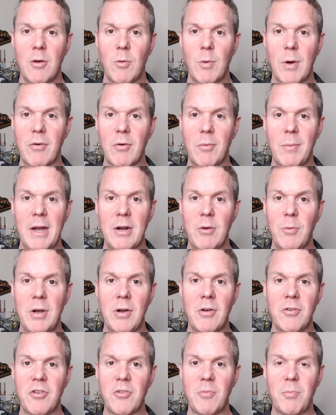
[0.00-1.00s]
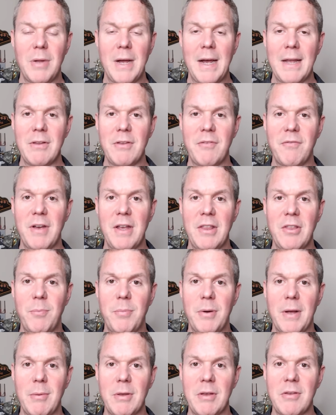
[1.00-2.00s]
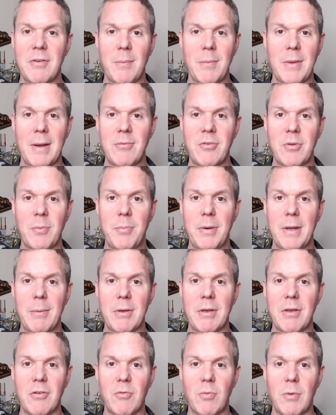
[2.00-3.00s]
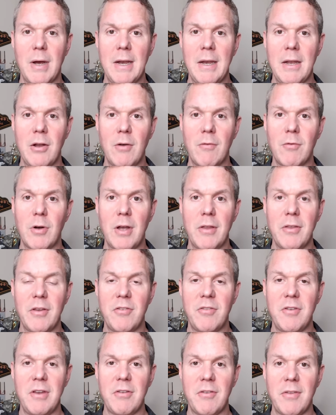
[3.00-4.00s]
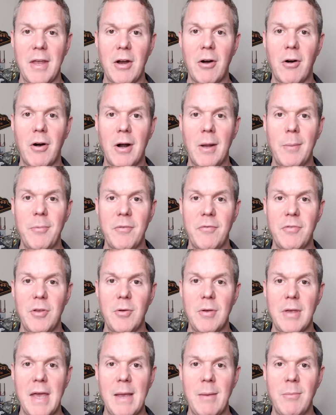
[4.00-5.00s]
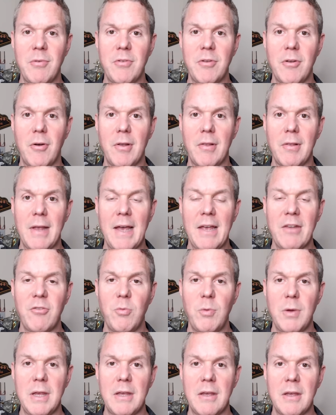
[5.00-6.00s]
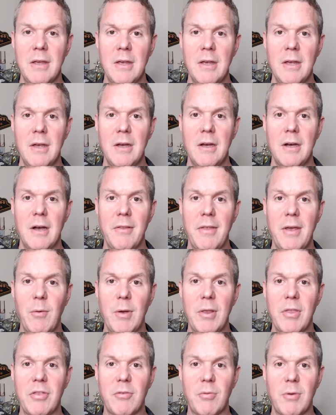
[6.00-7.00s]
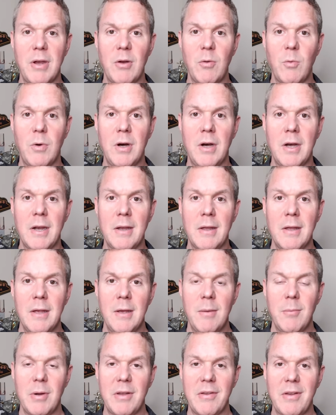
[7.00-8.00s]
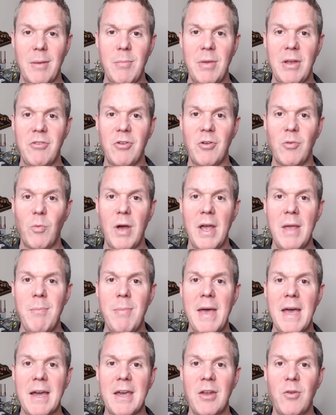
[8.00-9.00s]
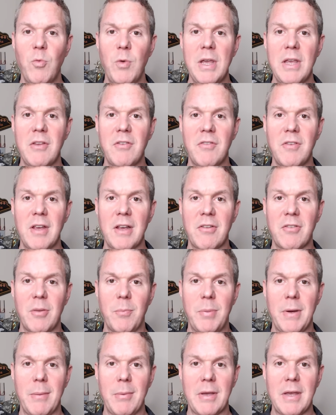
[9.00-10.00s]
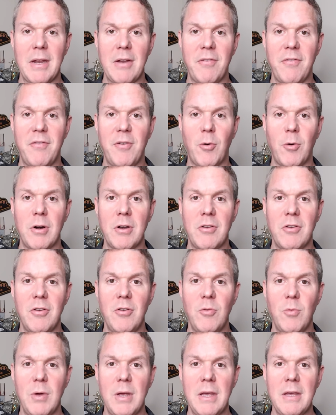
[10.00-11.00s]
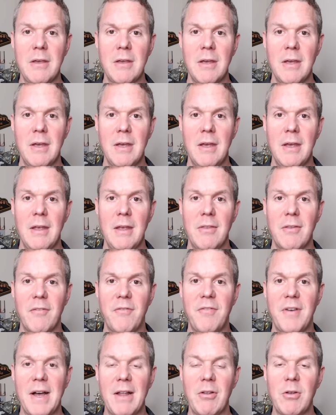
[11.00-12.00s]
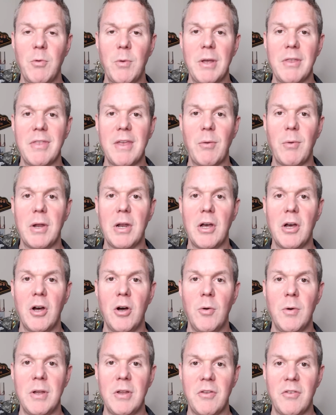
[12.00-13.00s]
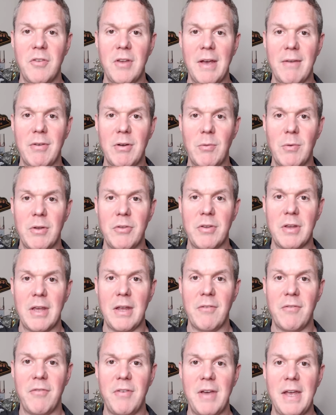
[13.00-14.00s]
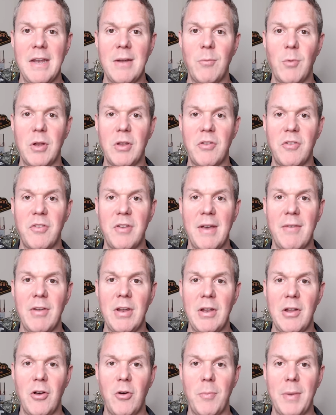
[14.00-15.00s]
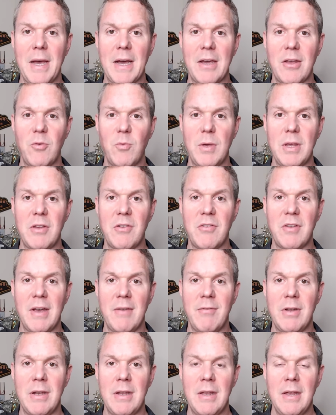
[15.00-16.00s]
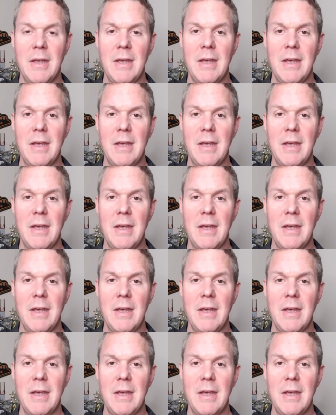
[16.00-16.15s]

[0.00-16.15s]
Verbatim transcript: Quick reminder we don't just blindly fade the public. Sometimes the public is right. And overall, this season, they are up a few games still. And last week, uh, they went 3 and 1. But as I mentioned, way back in week six, the public had a 4 and 2 week. The following week, they went 0 and 7. Once again, fading them went 7 and 0 back in week seven.